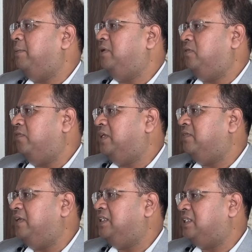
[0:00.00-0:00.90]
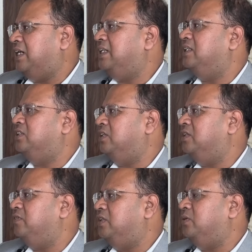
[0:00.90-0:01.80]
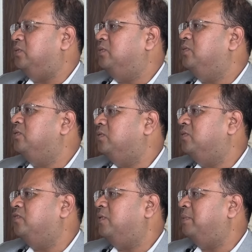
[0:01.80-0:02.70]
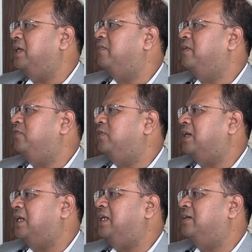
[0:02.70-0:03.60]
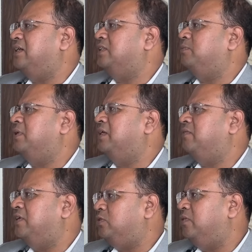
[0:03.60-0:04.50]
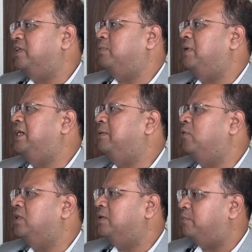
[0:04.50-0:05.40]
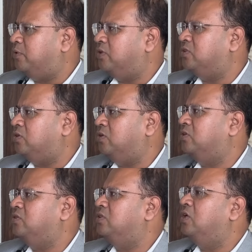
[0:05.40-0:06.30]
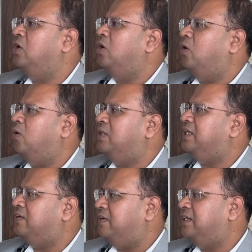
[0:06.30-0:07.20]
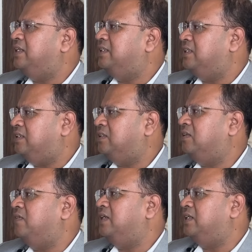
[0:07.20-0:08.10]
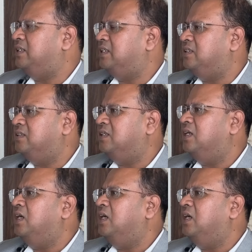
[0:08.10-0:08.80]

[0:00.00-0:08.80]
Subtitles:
I mean, when he's starting the journey with you, from day one, if you are clean, transparent, when you have explained him all the pros, cons, all the advantages, disadvantages,